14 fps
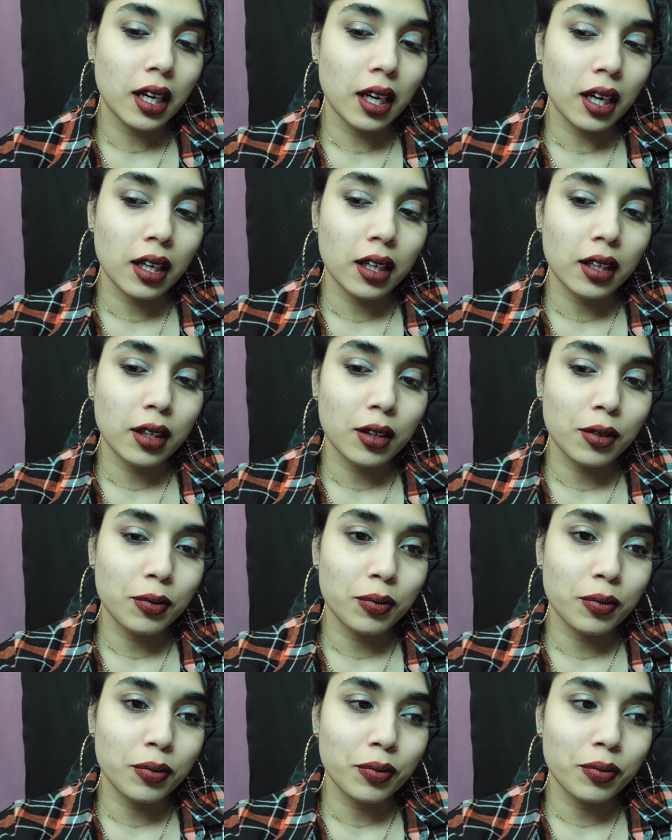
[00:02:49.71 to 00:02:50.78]

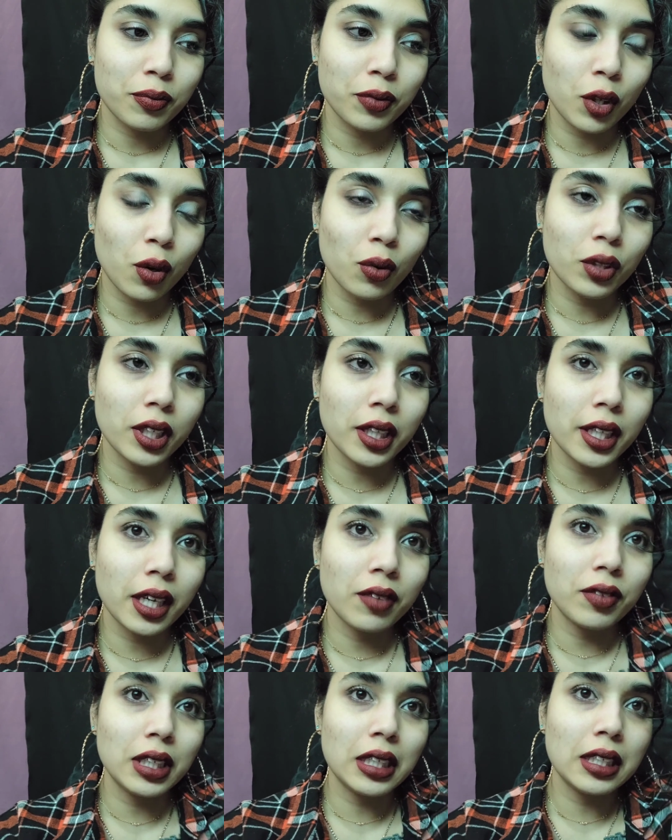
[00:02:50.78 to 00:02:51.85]
Um, the only thing
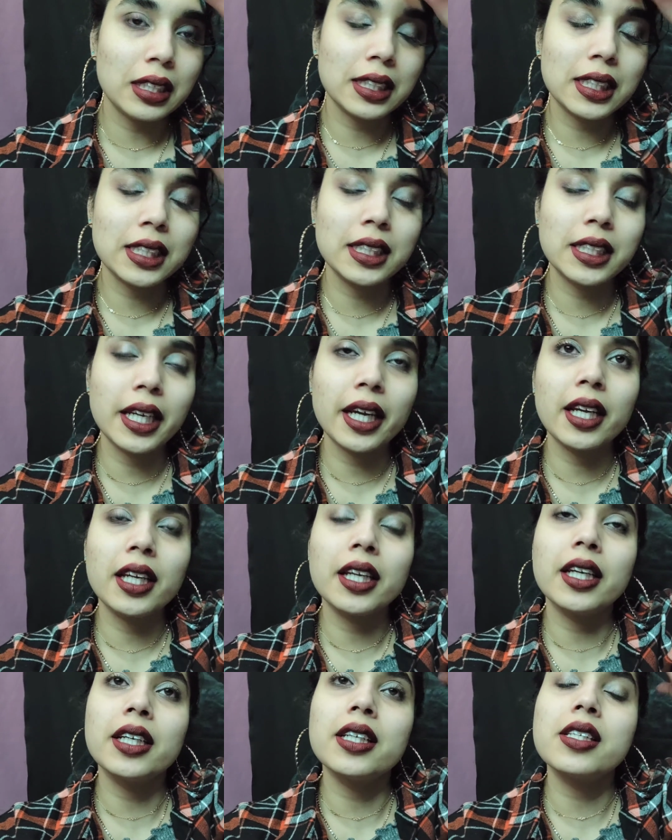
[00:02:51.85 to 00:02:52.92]
I've eaten today
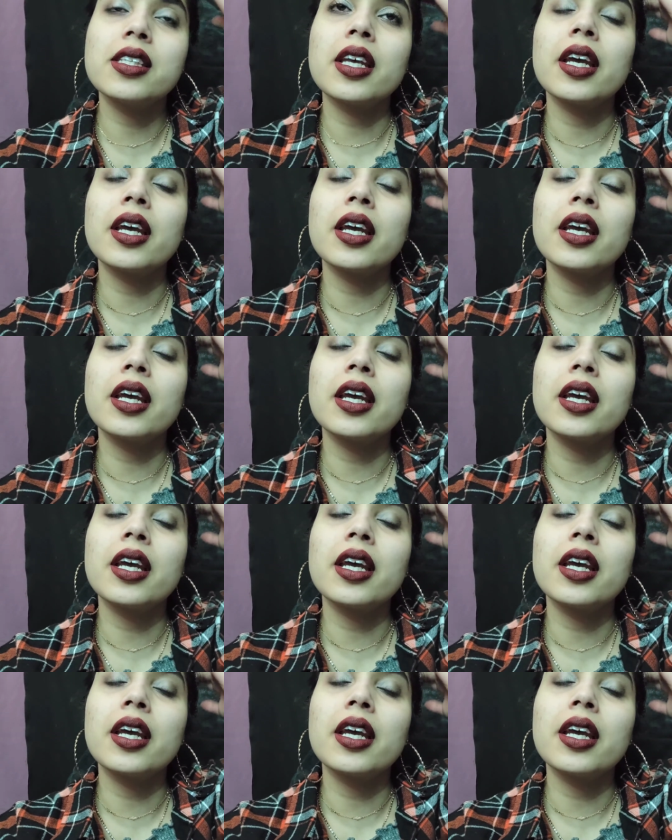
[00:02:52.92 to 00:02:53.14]
is